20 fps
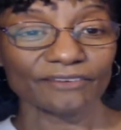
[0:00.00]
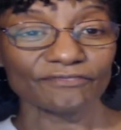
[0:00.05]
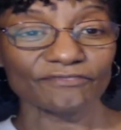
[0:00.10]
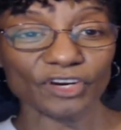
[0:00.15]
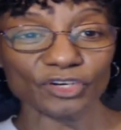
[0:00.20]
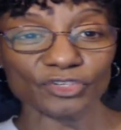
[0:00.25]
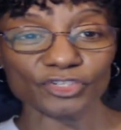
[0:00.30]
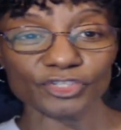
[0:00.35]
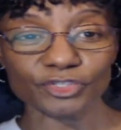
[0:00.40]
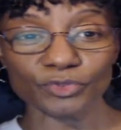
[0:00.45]

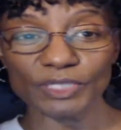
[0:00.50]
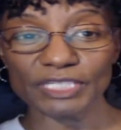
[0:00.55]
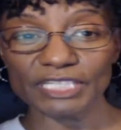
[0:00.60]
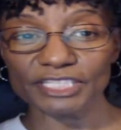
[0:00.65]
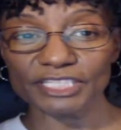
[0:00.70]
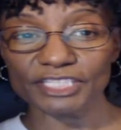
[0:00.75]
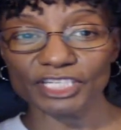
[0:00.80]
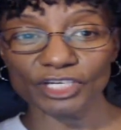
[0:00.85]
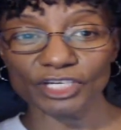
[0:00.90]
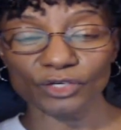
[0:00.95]
Verse
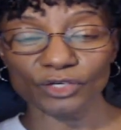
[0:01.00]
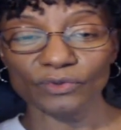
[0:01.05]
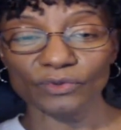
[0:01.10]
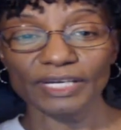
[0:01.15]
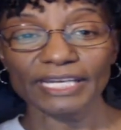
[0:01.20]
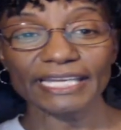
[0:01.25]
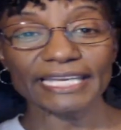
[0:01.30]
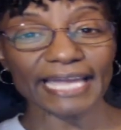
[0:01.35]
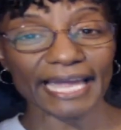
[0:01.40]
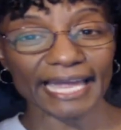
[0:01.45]
22
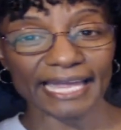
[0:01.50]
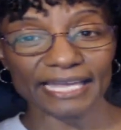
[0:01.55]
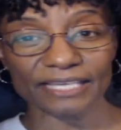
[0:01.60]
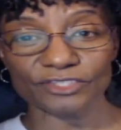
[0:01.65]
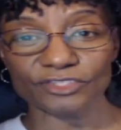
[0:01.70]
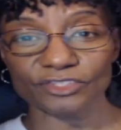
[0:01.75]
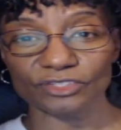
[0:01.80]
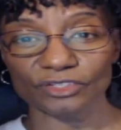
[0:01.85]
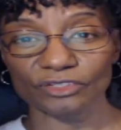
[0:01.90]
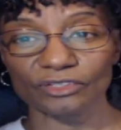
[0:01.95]
He
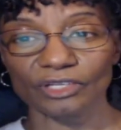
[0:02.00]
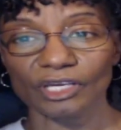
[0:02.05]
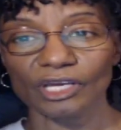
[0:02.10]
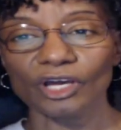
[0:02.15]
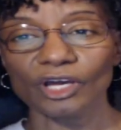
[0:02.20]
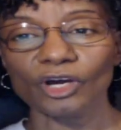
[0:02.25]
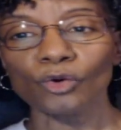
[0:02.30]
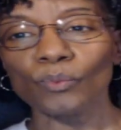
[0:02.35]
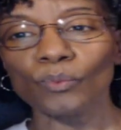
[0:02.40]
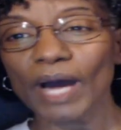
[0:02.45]
answered,
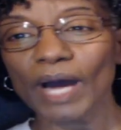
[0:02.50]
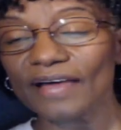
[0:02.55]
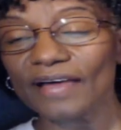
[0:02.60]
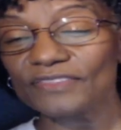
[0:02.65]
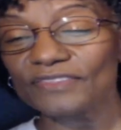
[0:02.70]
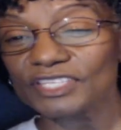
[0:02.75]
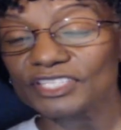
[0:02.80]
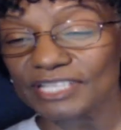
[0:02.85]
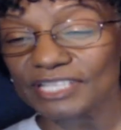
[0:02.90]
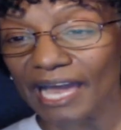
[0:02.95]
While
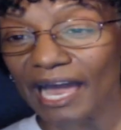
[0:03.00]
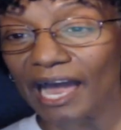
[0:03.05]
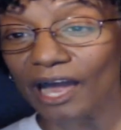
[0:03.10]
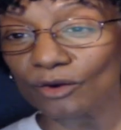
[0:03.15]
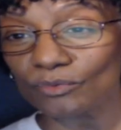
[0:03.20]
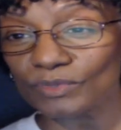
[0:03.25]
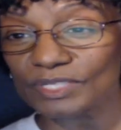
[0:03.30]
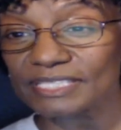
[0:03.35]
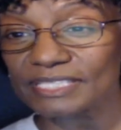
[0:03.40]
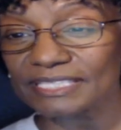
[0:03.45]
the
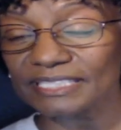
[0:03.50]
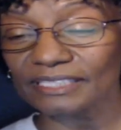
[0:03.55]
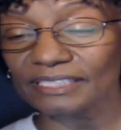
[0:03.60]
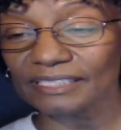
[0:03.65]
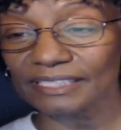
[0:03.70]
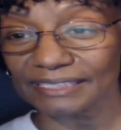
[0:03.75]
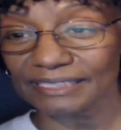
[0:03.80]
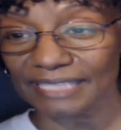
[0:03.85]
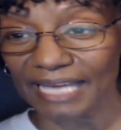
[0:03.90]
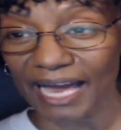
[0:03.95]
child was
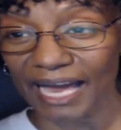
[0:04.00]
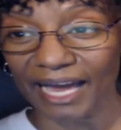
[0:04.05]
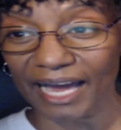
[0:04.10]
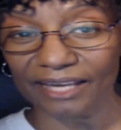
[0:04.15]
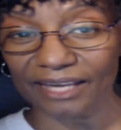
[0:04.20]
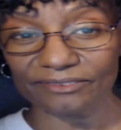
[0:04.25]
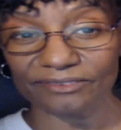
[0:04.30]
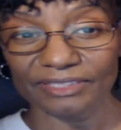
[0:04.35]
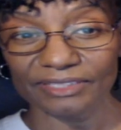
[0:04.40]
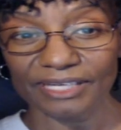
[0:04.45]
still
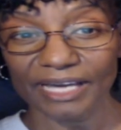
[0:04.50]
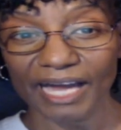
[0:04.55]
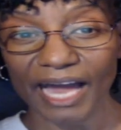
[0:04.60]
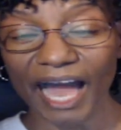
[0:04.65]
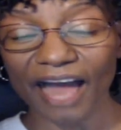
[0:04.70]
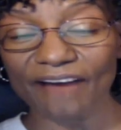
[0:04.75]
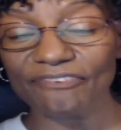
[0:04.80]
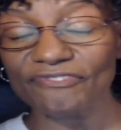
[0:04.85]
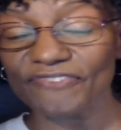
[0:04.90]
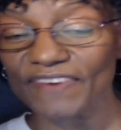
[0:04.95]
alive,
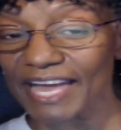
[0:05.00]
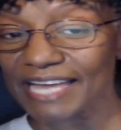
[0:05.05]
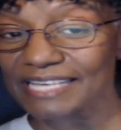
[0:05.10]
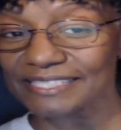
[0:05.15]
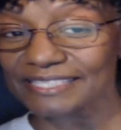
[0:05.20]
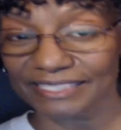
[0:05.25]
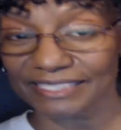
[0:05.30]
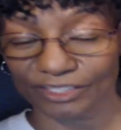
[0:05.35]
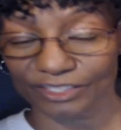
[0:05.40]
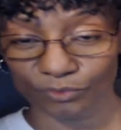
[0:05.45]
I
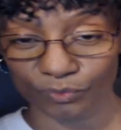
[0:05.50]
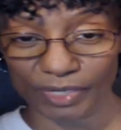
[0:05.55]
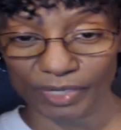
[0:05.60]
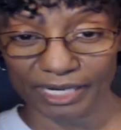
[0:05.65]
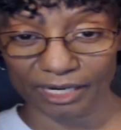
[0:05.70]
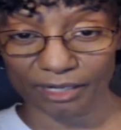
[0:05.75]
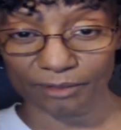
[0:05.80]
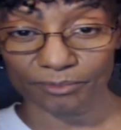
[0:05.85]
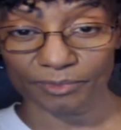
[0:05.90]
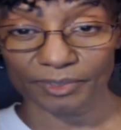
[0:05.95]
fasted and
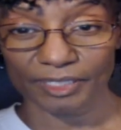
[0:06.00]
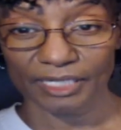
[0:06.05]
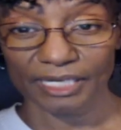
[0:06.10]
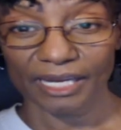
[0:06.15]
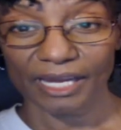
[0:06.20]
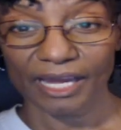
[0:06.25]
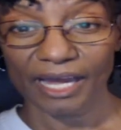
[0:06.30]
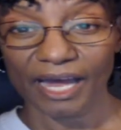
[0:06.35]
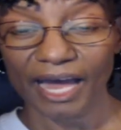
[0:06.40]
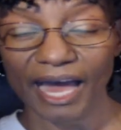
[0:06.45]
wept.
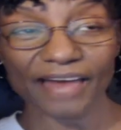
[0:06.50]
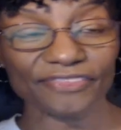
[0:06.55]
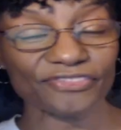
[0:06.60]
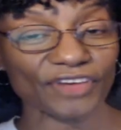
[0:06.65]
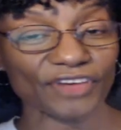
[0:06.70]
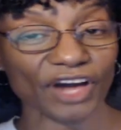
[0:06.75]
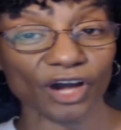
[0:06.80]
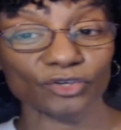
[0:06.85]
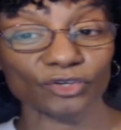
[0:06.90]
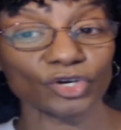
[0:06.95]
I
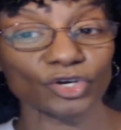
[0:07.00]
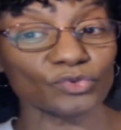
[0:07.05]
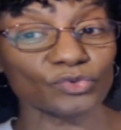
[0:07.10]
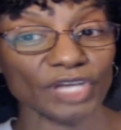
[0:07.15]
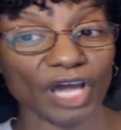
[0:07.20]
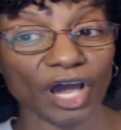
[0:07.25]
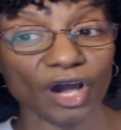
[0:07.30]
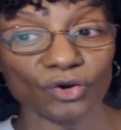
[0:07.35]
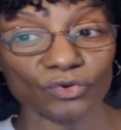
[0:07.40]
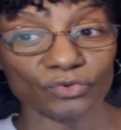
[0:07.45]
thought, Who
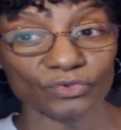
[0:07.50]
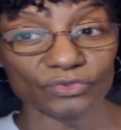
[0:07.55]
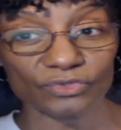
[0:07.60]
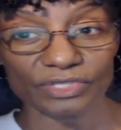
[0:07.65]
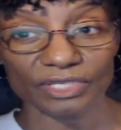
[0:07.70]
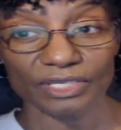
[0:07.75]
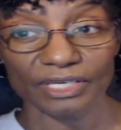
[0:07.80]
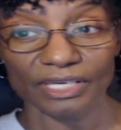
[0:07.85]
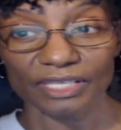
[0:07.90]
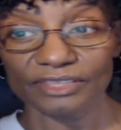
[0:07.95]

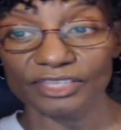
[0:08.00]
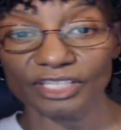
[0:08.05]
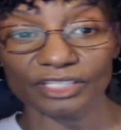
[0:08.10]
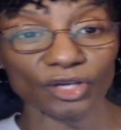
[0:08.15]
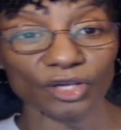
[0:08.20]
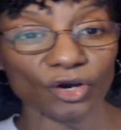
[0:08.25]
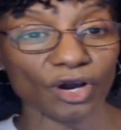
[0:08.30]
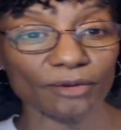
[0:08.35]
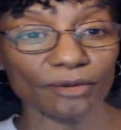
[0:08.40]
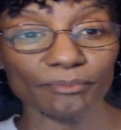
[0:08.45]
knows? The
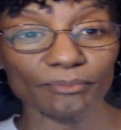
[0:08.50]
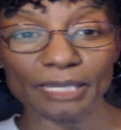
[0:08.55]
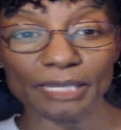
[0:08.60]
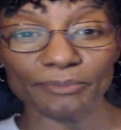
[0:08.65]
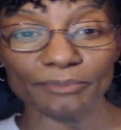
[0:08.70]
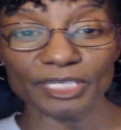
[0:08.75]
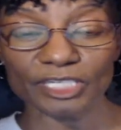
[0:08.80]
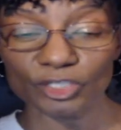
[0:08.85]
Lord may be